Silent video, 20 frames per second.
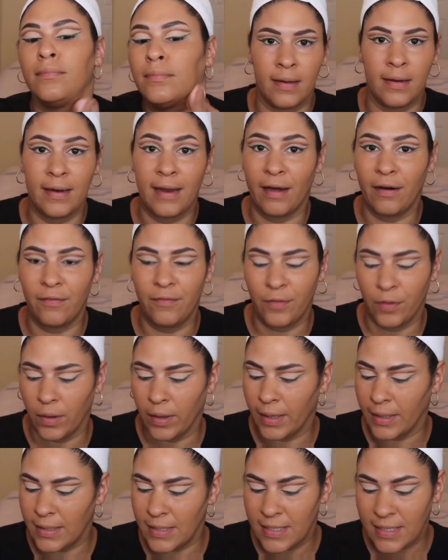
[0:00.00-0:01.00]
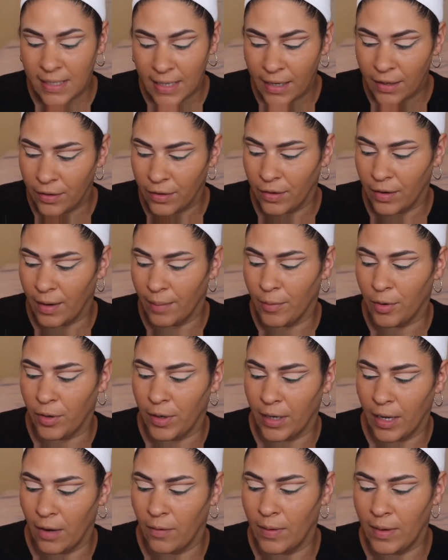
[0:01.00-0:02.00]
Now for a concealer, I'm going to
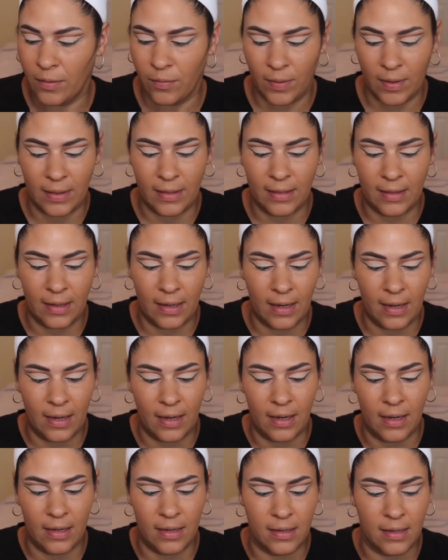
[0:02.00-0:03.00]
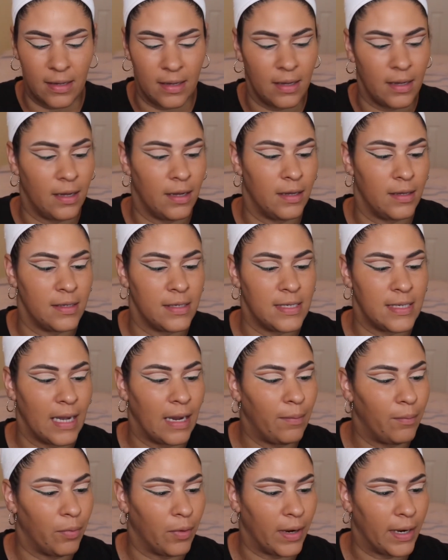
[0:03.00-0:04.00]
go in with the
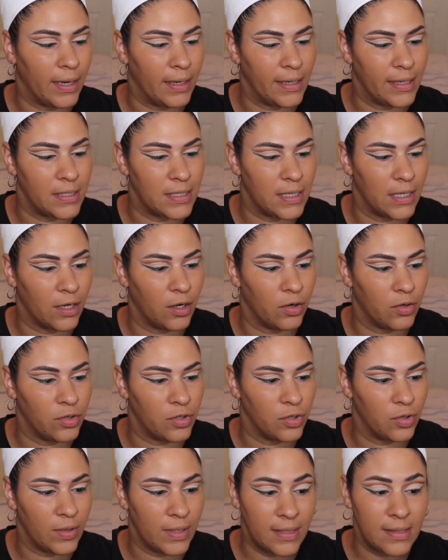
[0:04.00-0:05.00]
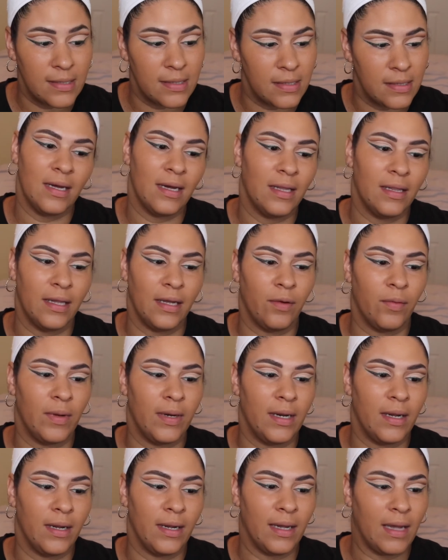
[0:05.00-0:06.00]
same brand. It's the Catrice Liquid
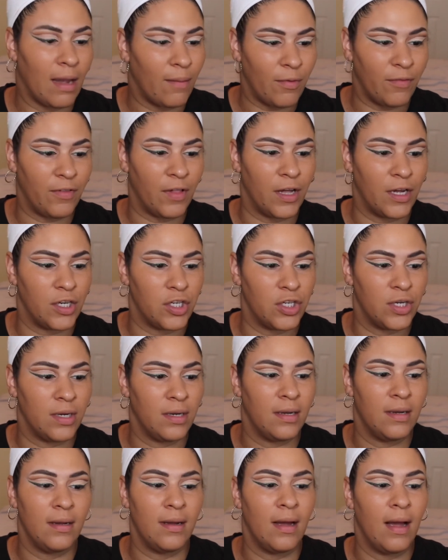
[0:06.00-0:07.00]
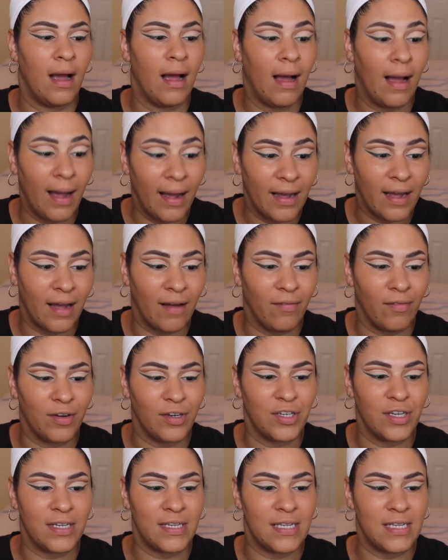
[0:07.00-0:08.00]
Camouflage High
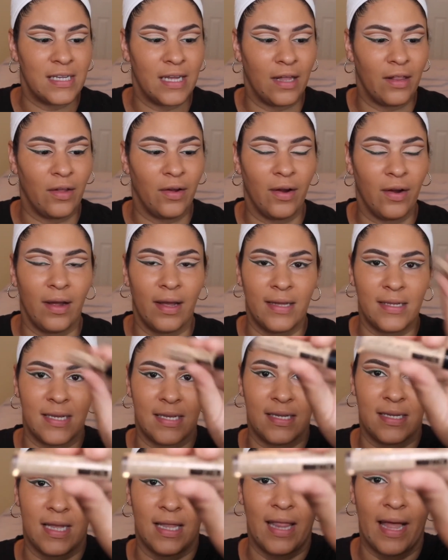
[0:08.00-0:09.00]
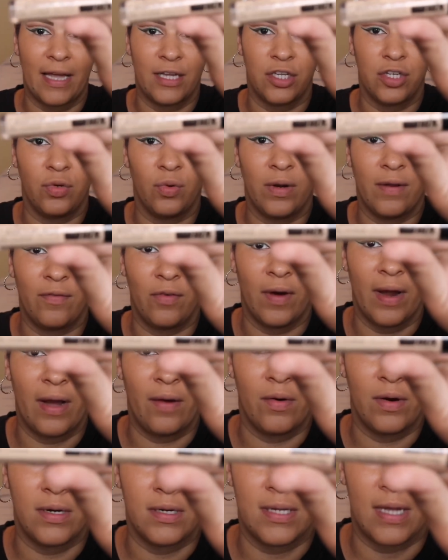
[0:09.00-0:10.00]
Coverage Concealer. It says it lasts 24 hours.